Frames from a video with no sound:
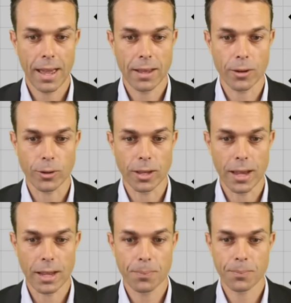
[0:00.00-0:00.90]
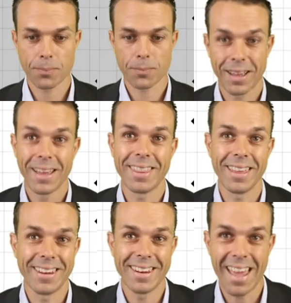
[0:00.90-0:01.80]
and OK,
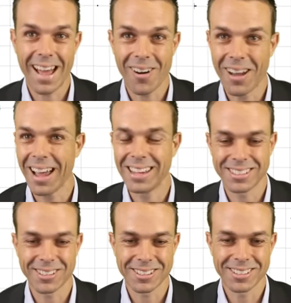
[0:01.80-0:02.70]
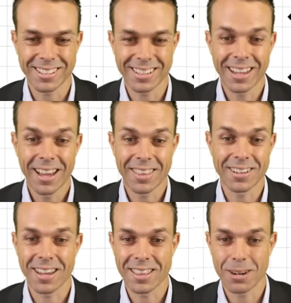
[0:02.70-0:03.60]
then now, as you can see,
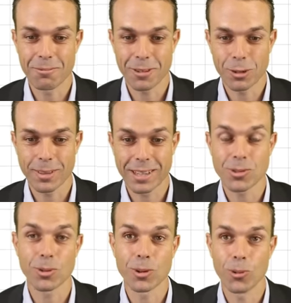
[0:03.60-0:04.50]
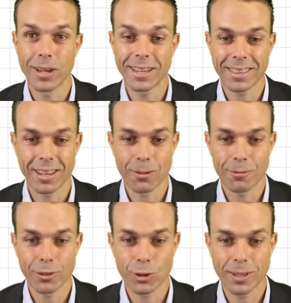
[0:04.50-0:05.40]
the day that I'm filming this or the week that
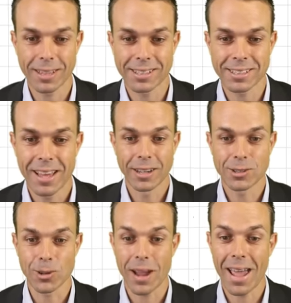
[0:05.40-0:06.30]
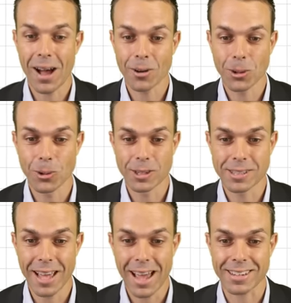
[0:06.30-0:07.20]
I'm filming this. So how cool
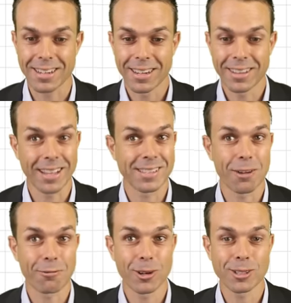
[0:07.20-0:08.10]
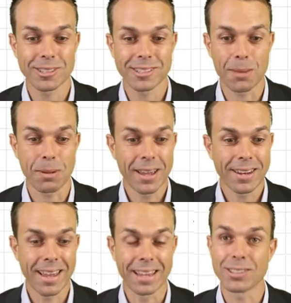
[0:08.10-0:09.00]
is that? That's our first step.
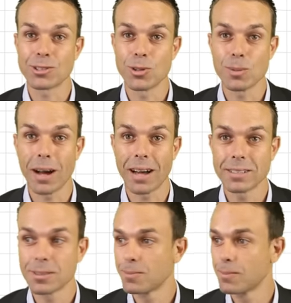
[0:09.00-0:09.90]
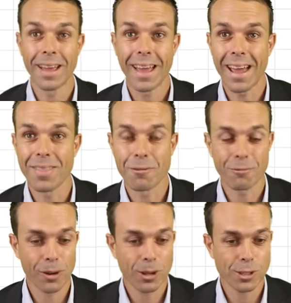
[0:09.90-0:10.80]
Now let's do the bars. And the
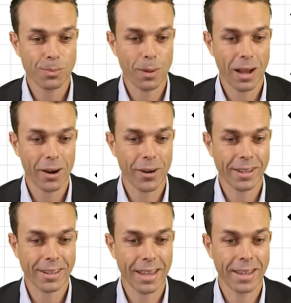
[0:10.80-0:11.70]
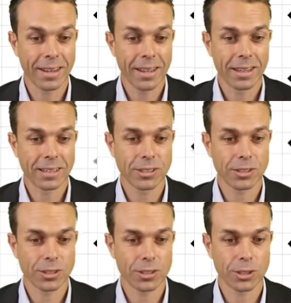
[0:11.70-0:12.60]
first bar again, let's
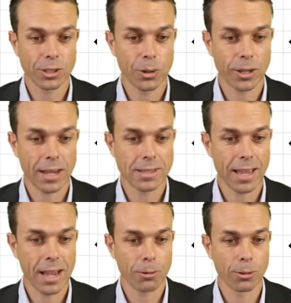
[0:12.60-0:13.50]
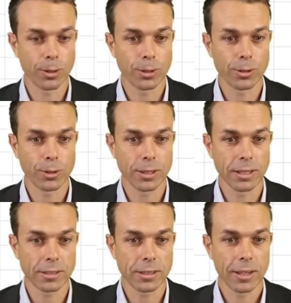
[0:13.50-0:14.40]
just showcase how we will do
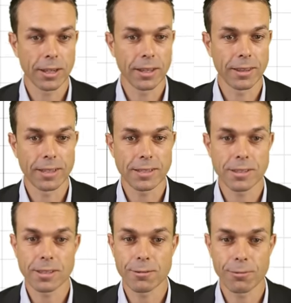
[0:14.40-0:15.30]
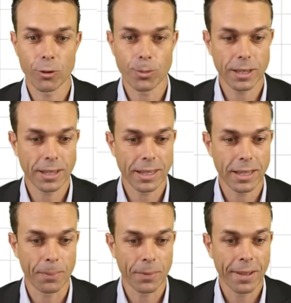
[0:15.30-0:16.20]
this. This is the formula
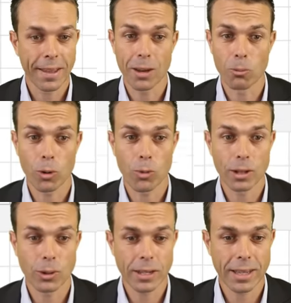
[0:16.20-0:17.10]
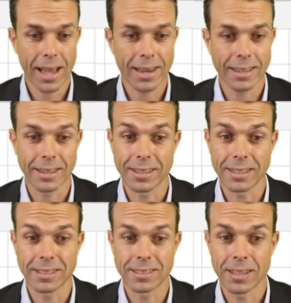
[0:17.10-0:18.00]
here. And what we're looking at here
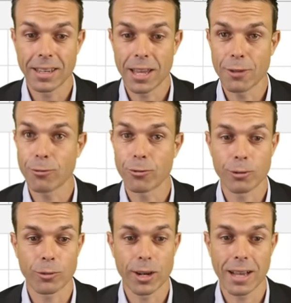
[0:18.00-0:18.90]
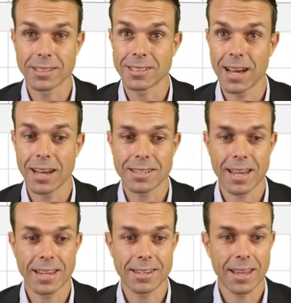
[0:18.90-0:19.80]
is if we've got our start
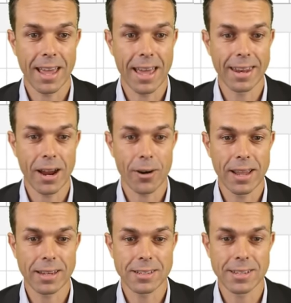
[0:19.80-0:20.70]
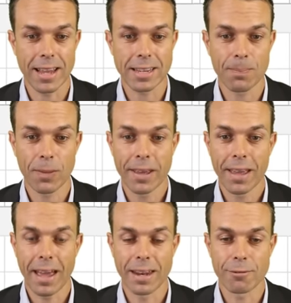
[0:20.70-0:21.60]
date and our end date,
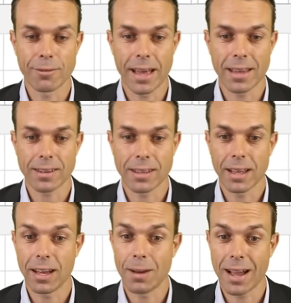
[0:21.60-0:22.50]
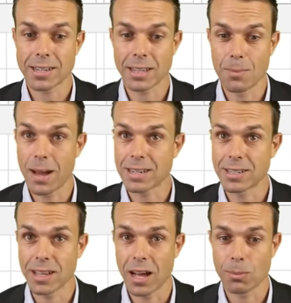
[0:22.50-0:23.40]
and if that actually
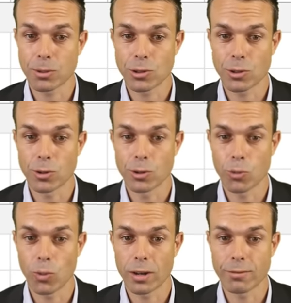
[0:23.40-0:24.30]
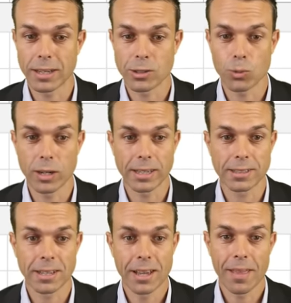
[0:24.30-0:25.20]
matches up to one of these
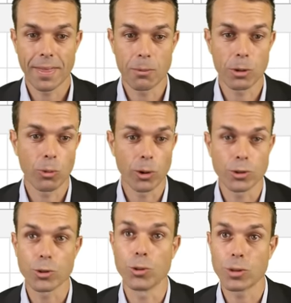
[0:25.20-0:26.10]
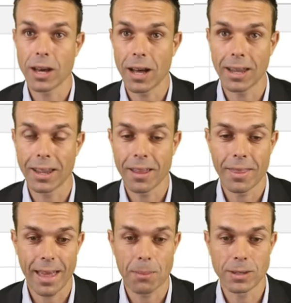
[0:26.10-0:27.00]
weeks, then we want to color
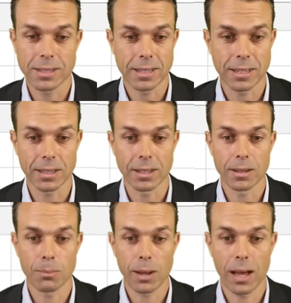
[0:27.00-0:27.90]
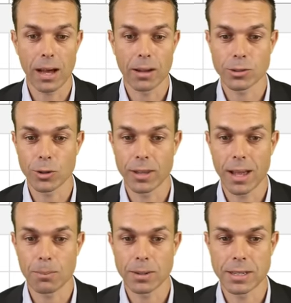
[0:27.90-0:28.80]
that particular bar. So
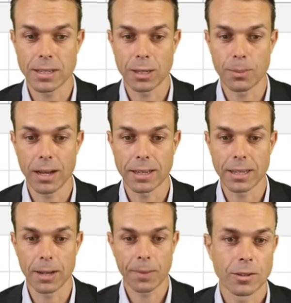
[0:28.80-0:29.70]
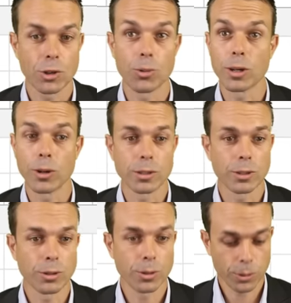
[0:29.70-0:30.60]
that particular bar here. So we're going
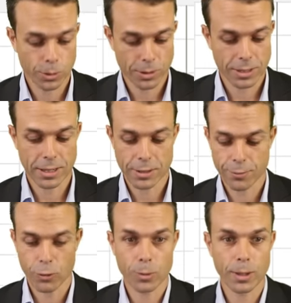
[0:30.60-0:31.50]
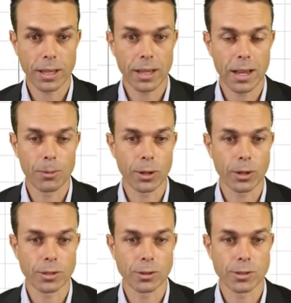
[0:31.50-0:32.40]
to use this formula and we're
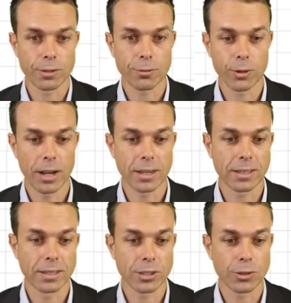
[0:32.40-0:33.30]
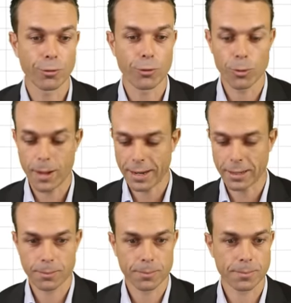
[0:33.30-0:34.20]
going to use it for our conditional
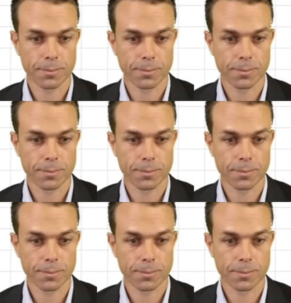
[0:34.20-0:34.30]
formatting.